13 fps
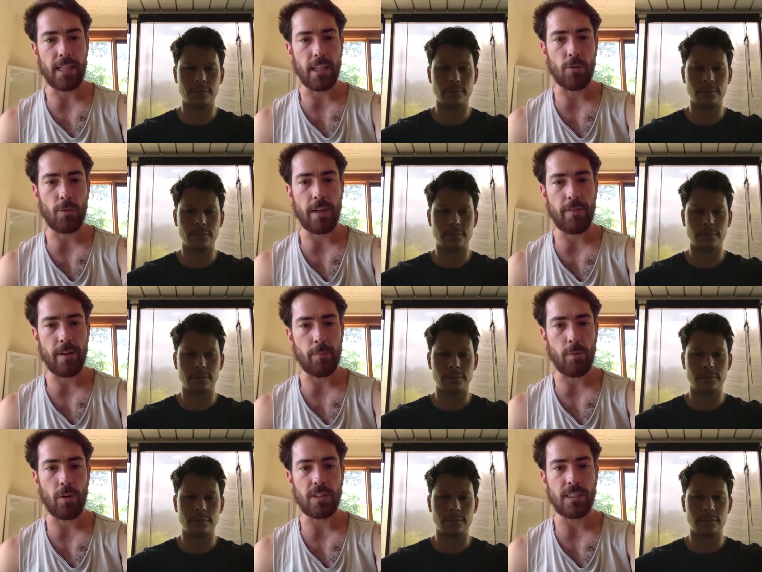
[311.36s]
Speaker 1: of the
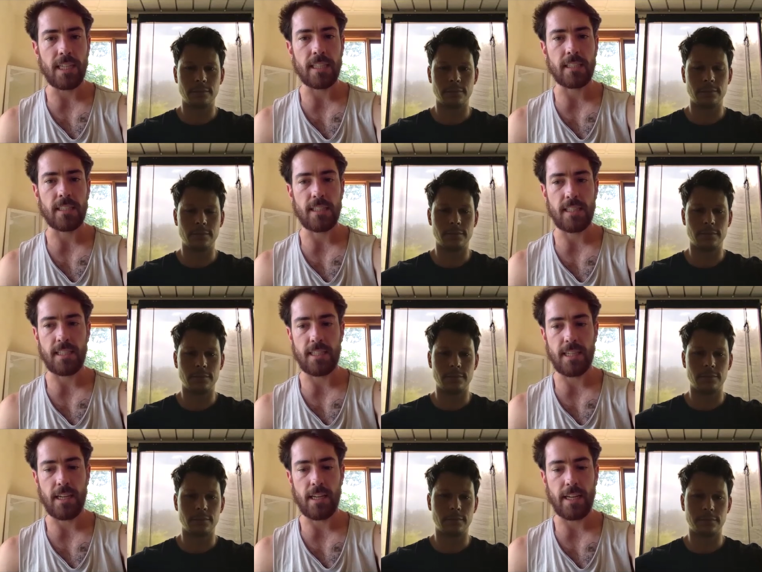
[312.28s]
grieving process
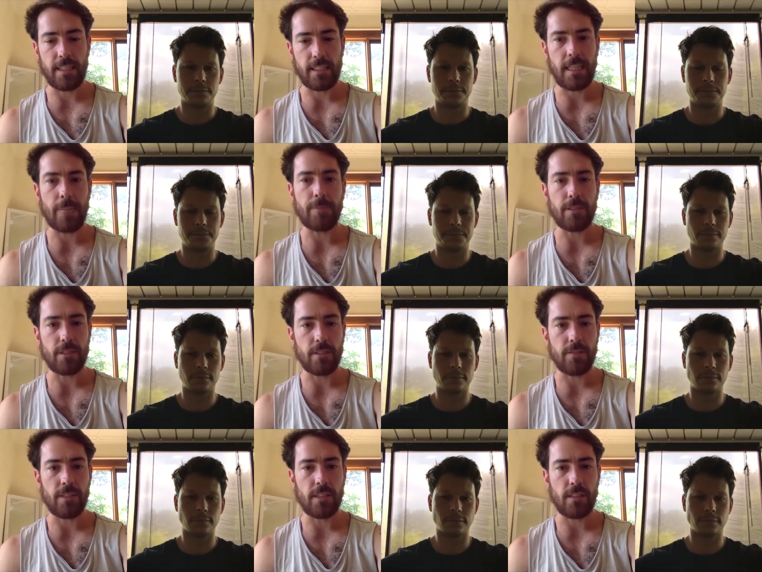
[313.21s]
is in acceptance
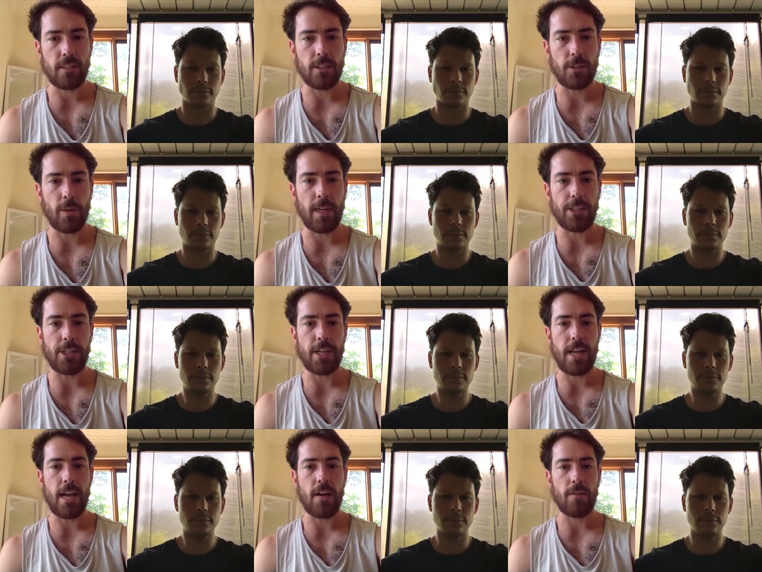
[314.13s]
of this
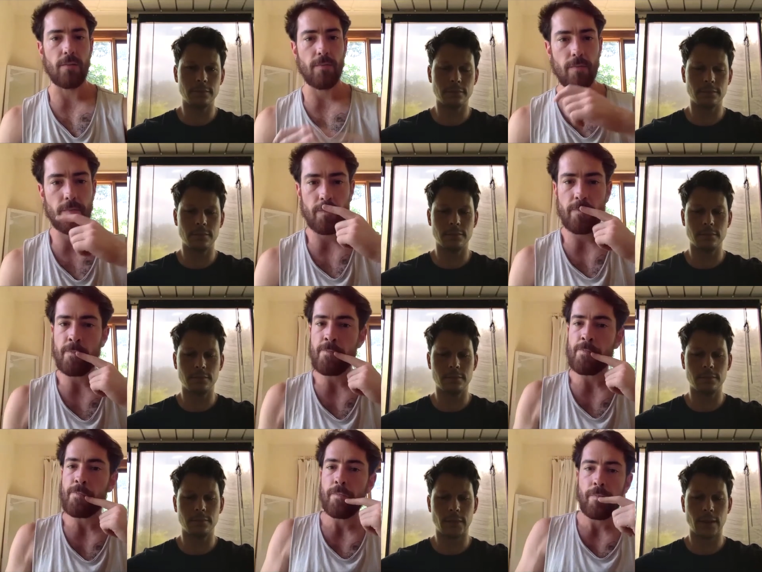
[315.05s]
situation now.
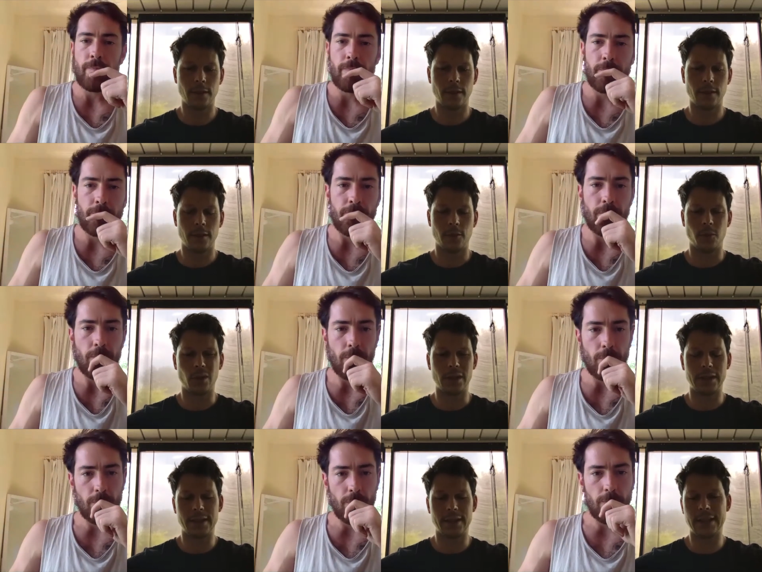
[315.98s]

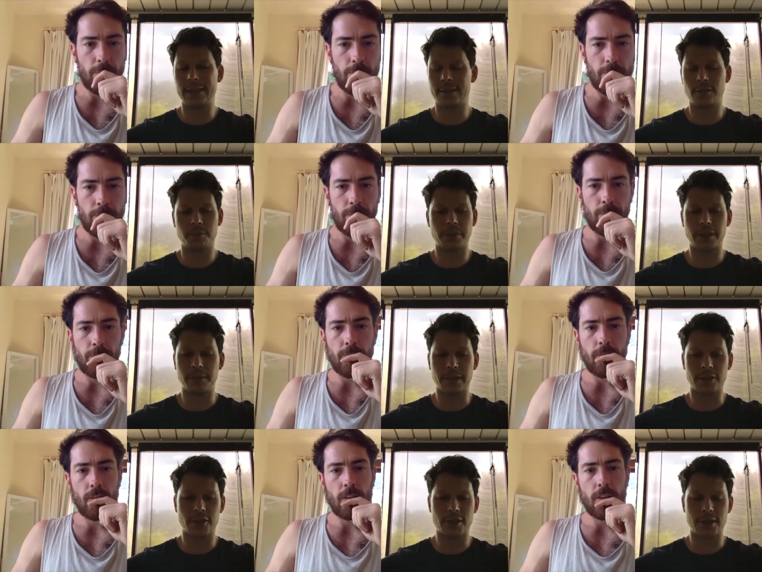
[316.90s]
Speaker 2: Well, as you pretty
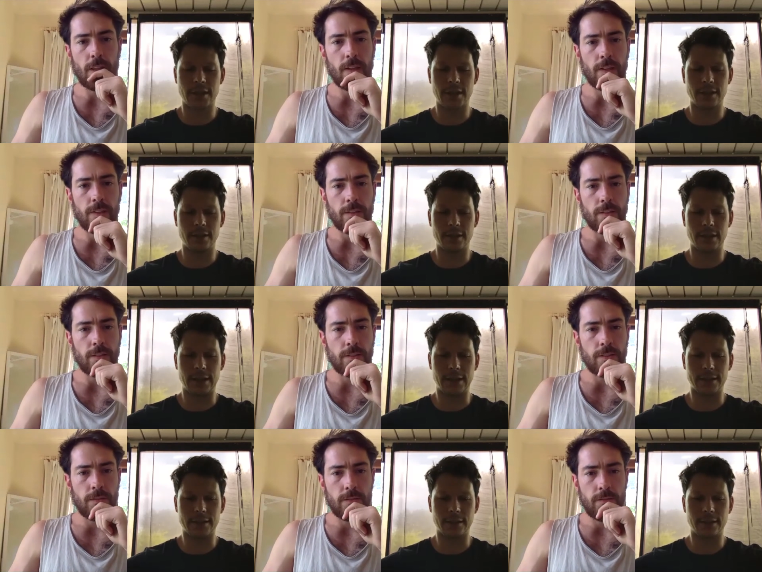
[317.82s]
much said in the
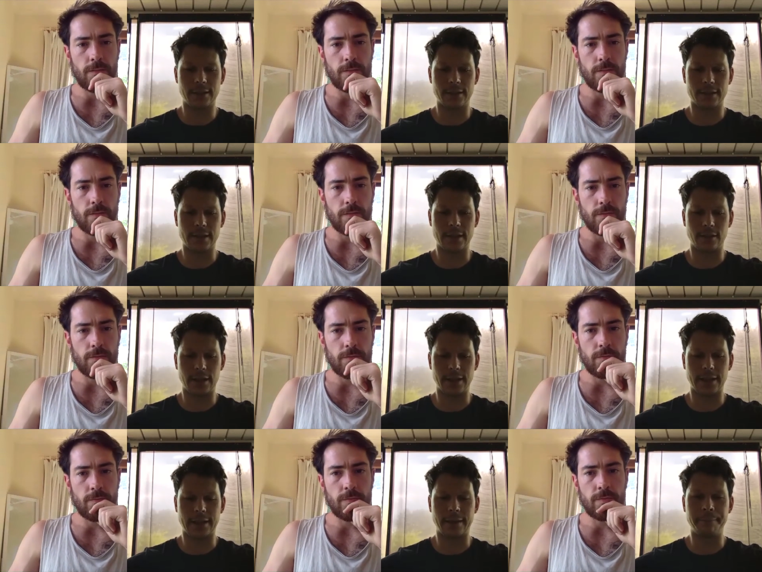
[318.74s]
last sentence now,
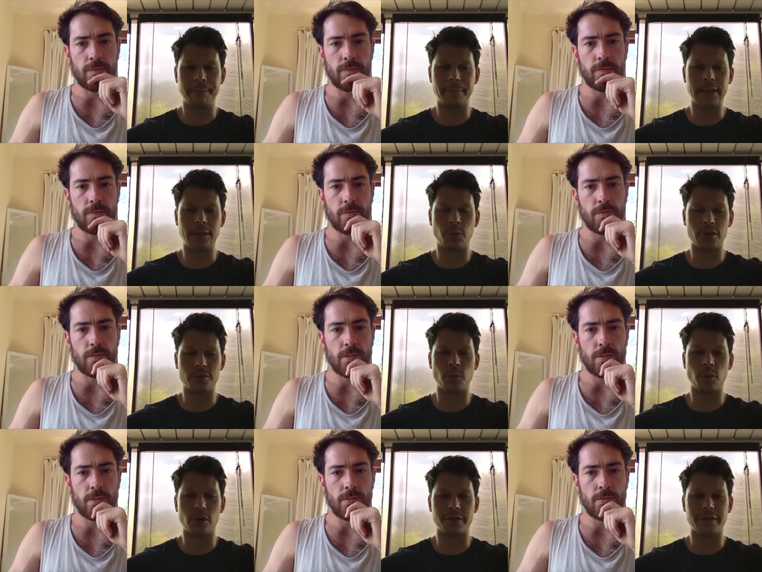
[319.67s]
like um, it was
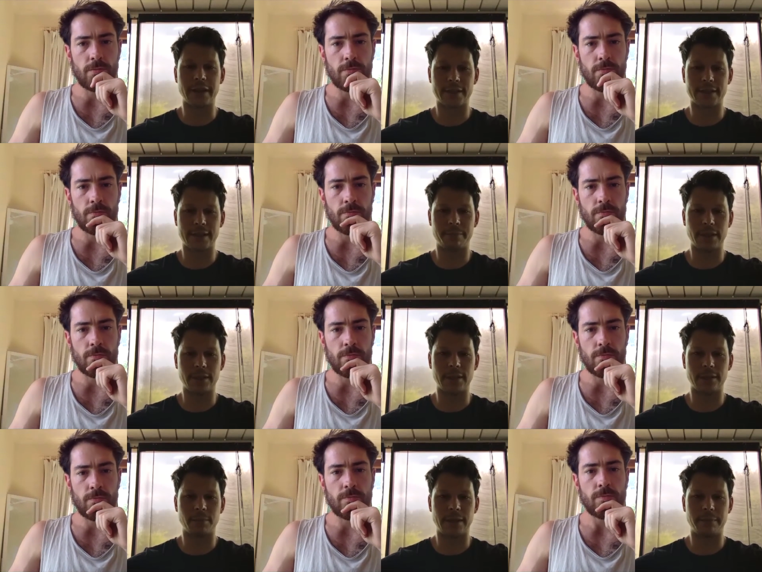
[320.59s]
more of accepting
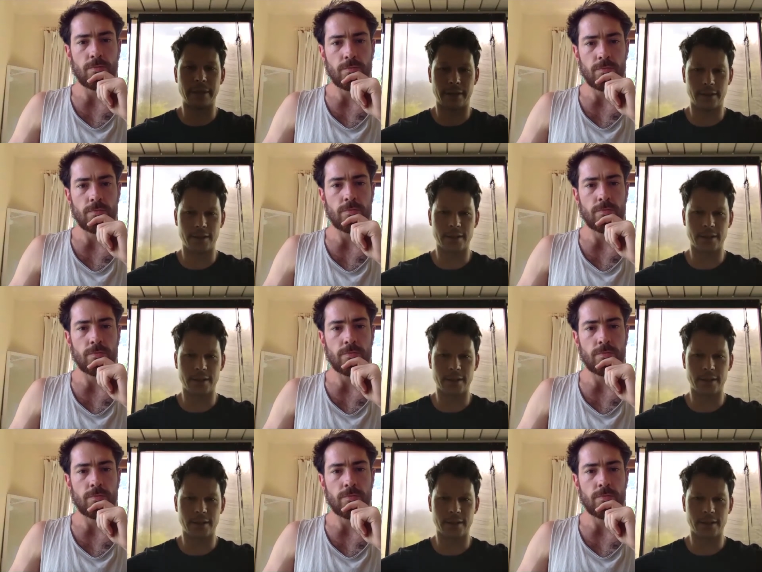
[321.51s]
that my parents are